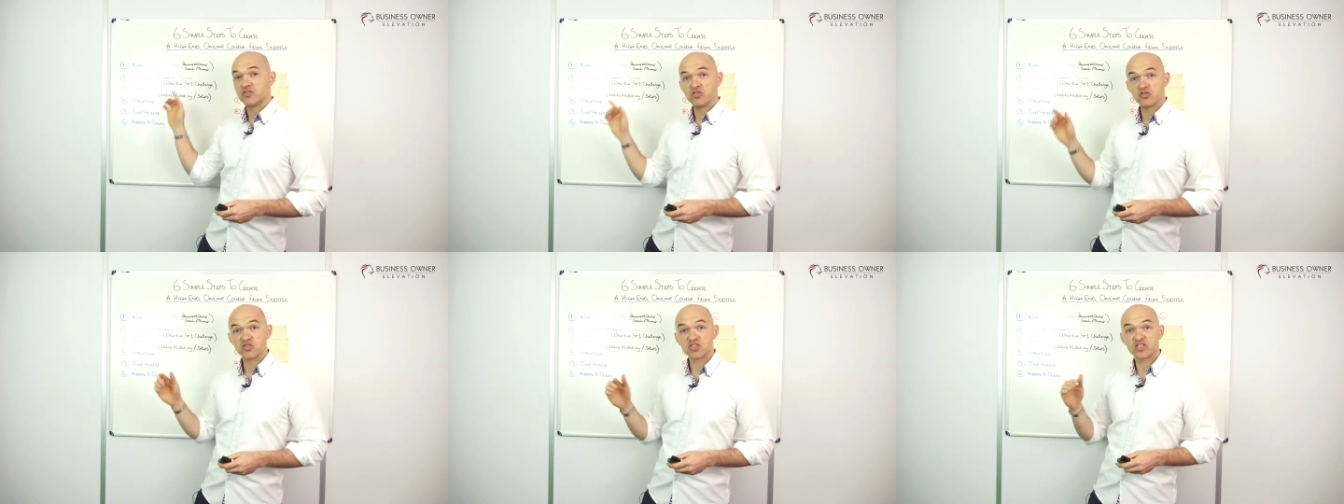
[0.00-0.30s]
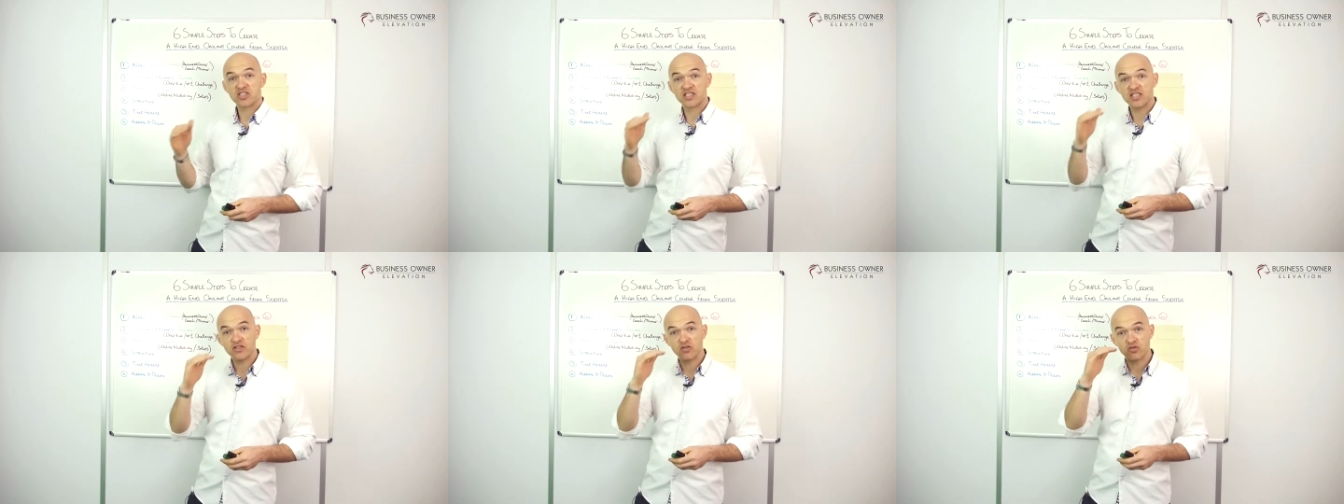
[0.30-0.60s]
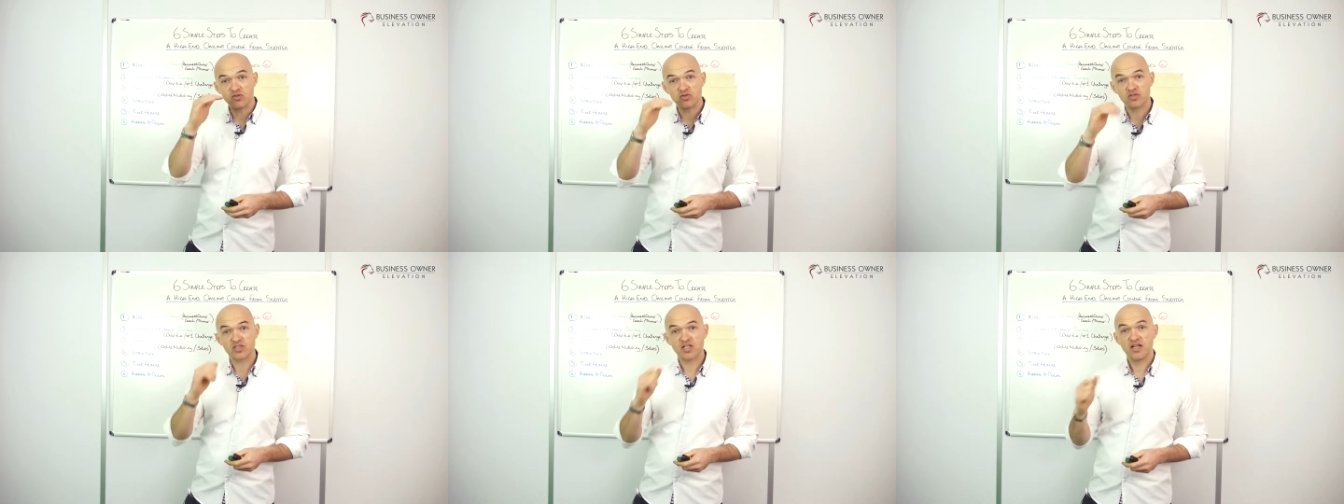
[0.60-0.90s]
your
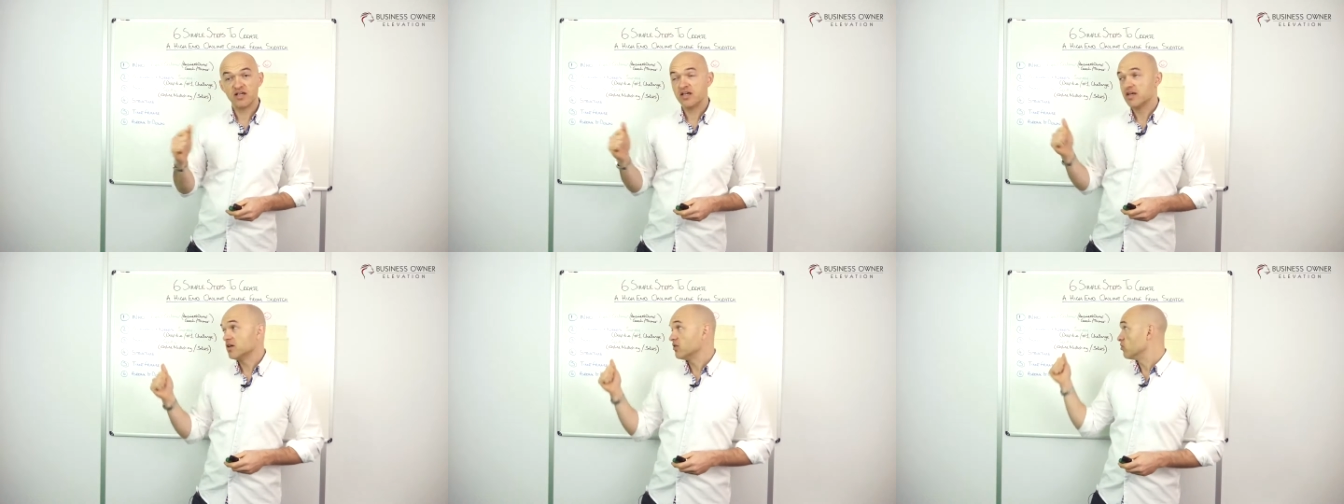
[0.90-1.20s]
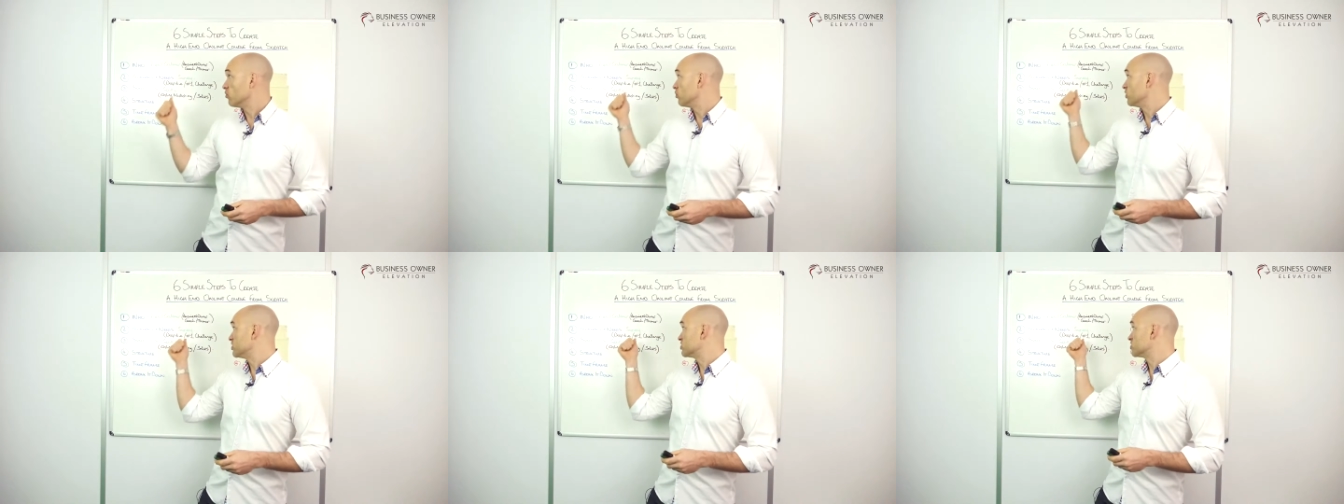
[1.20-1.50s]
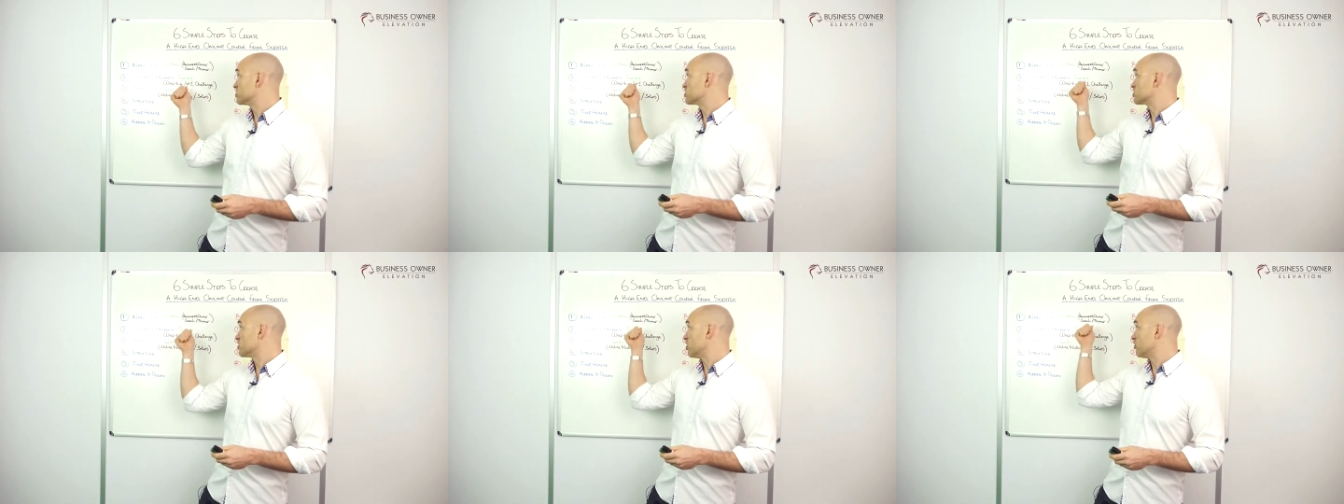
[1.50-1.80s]
skills, which
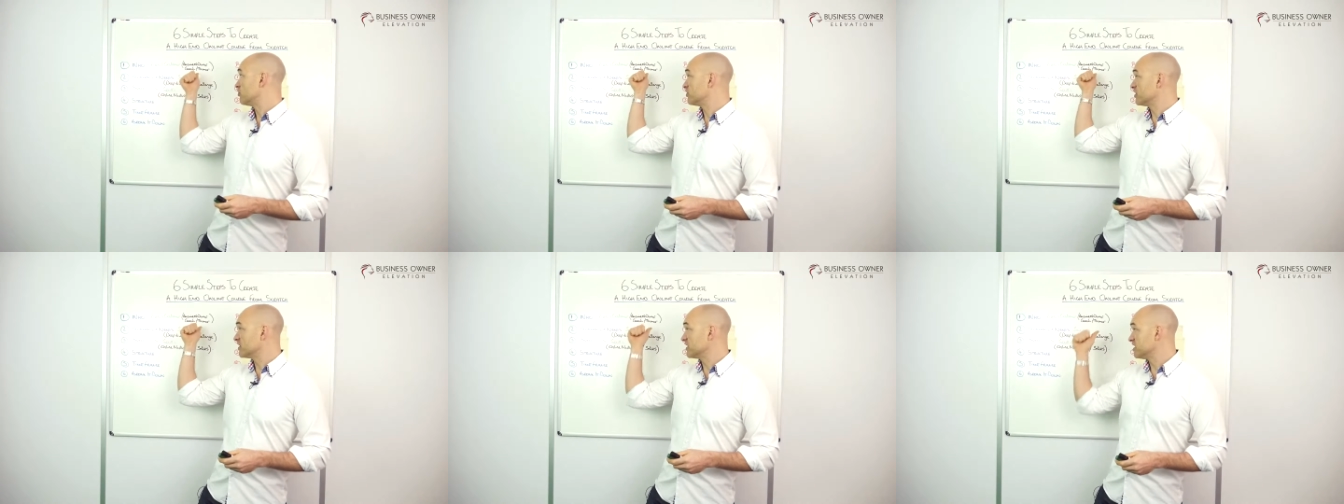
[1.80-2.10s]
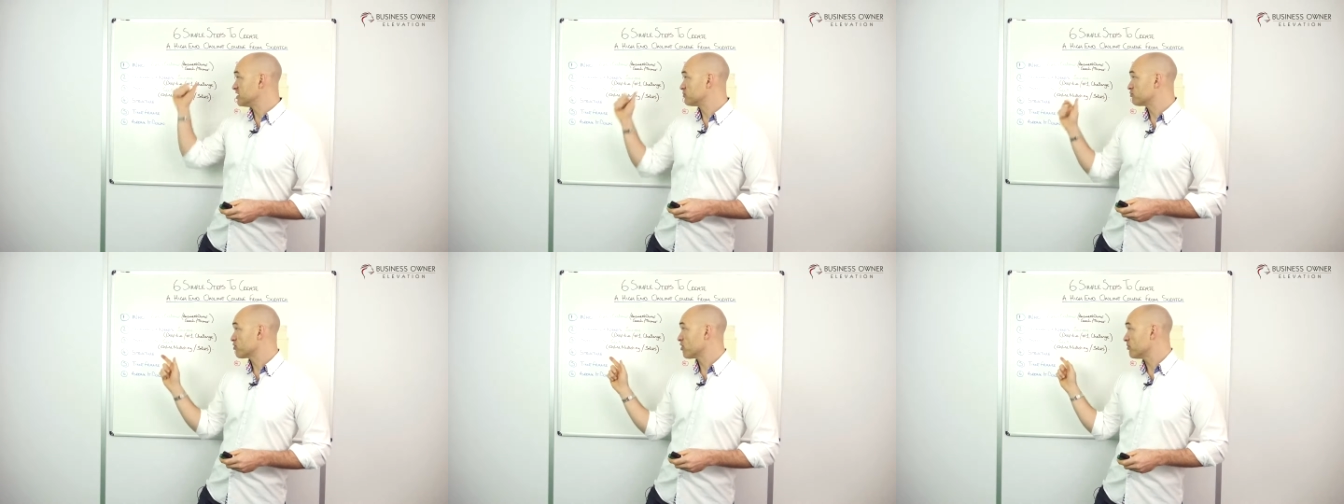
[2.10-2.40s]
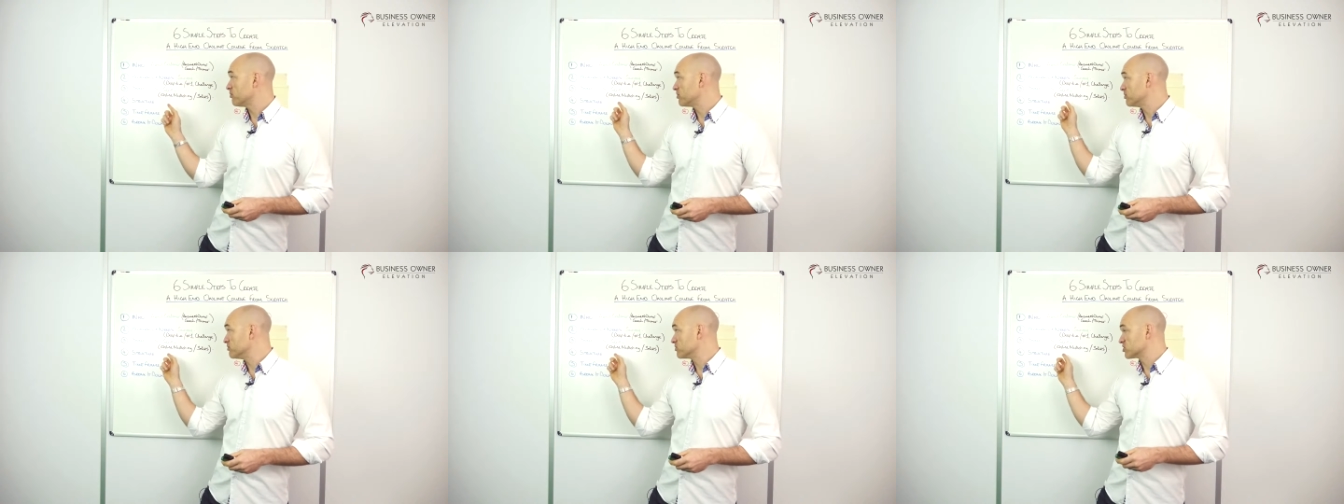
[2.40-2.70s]
are solving these
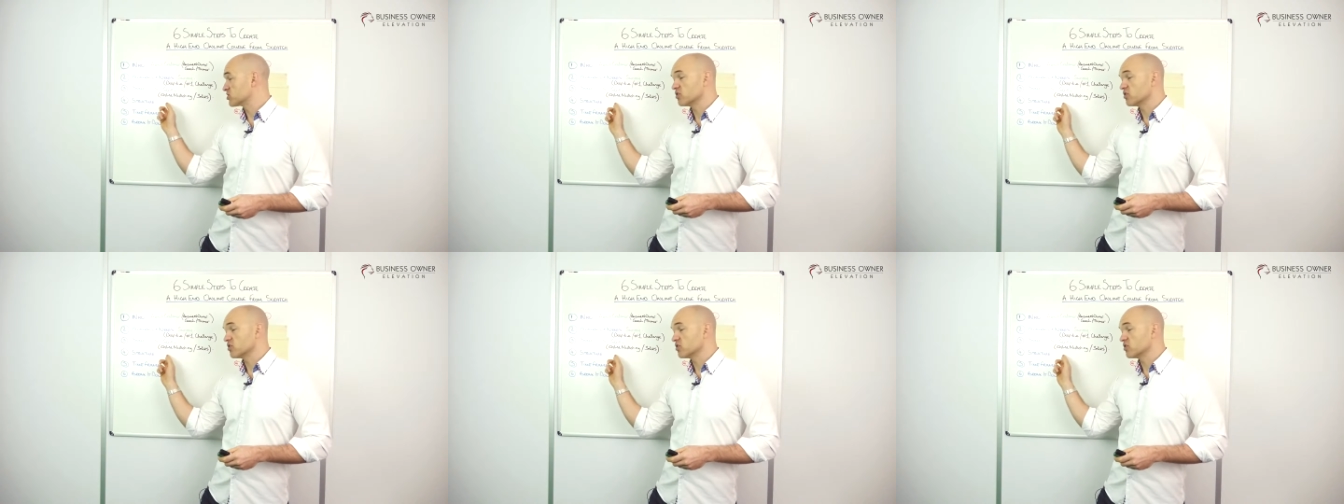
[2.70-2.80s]
problems.